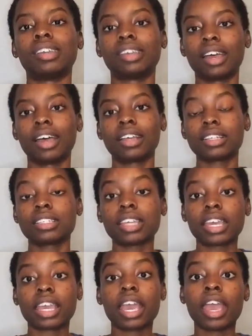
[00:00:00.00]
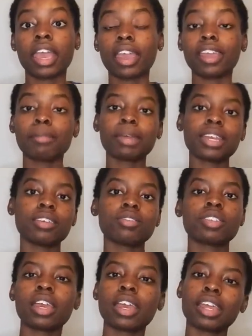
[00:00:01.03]
God. Cause like everybody
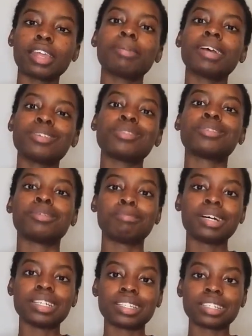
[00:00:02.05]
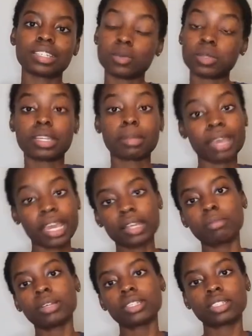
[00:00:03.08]
else on the bus that was in the back
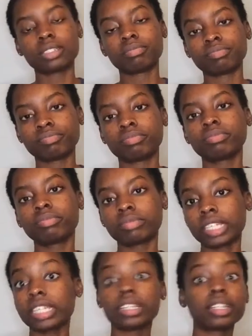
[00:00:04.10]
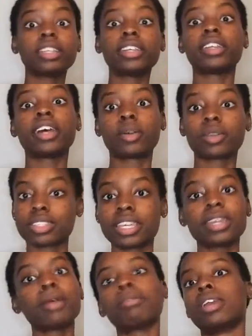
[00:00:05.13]
of the bus, they done cleared out cause
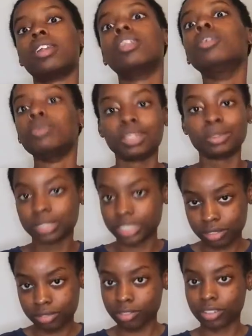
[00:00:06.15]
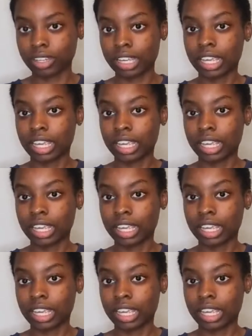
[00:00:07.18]
they already knew what it was hit for.